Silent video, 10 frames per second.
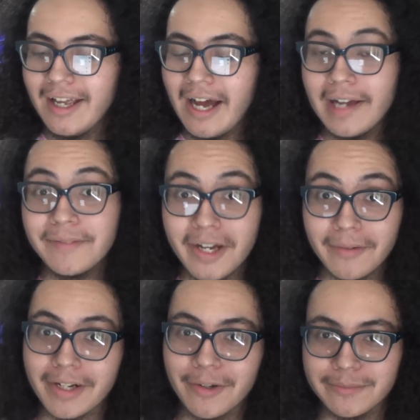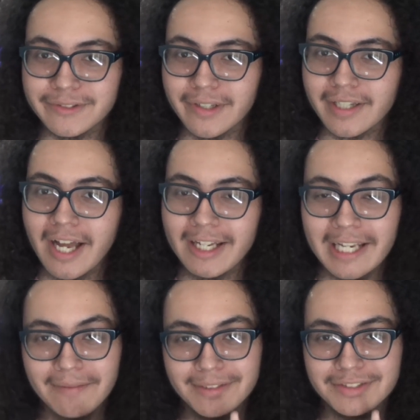I have not read Homestuck. I
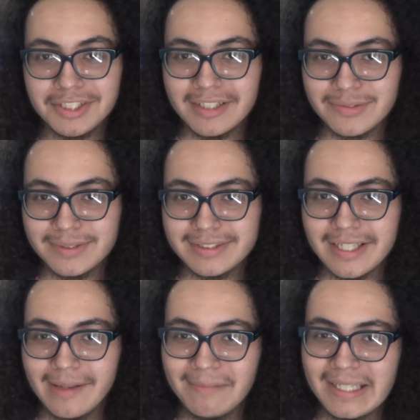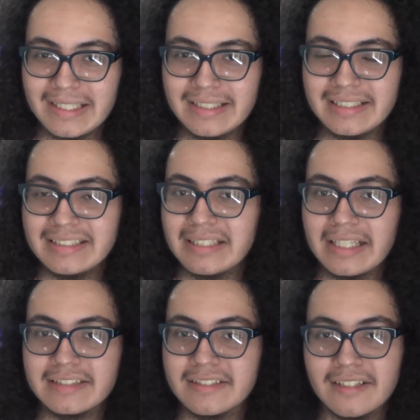gave it a chance one time and
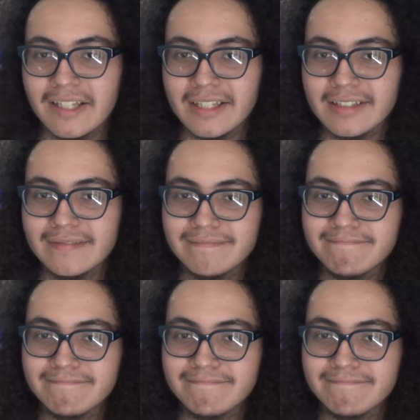I just didn't like it.